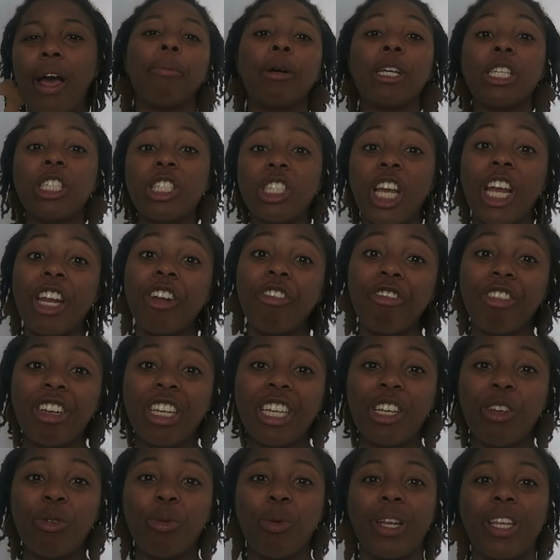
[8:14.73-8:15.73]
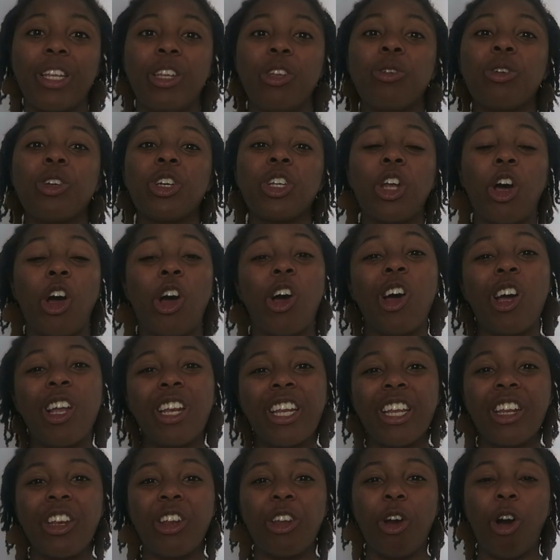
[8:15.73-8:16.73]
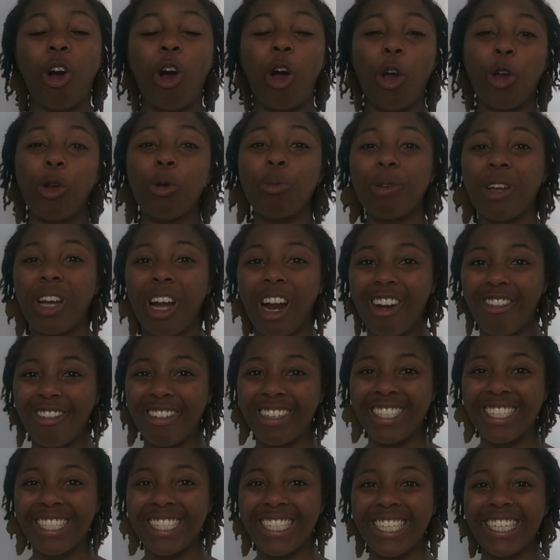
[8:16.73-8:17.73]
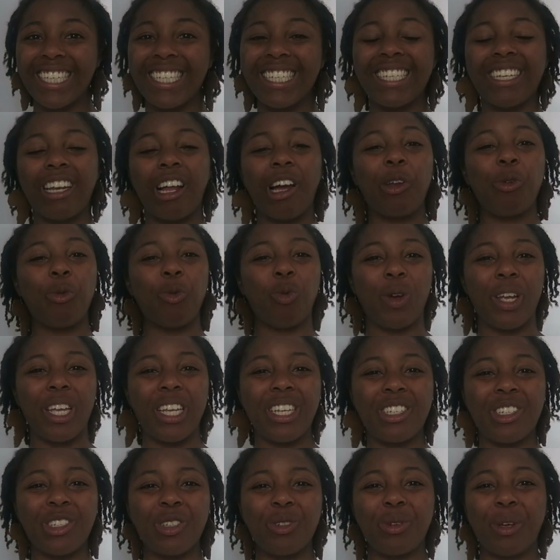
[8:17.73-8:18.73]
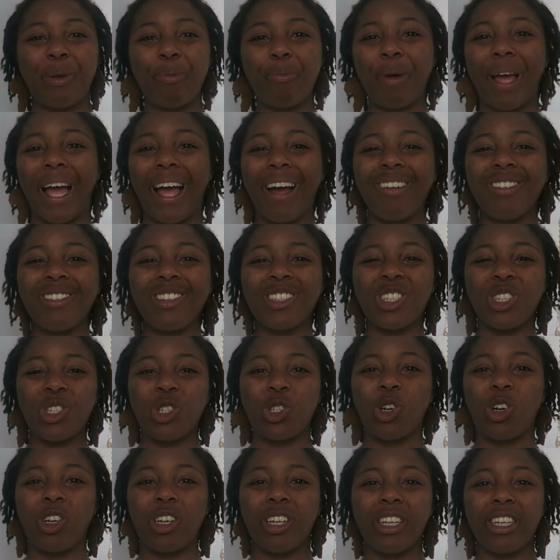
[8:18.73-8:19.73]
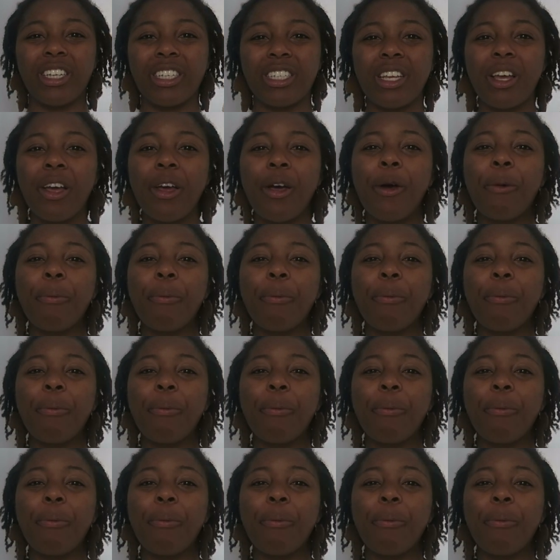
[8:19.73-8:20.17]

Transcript: but generally when you can earn in your home currency like we do in pounds and dollars,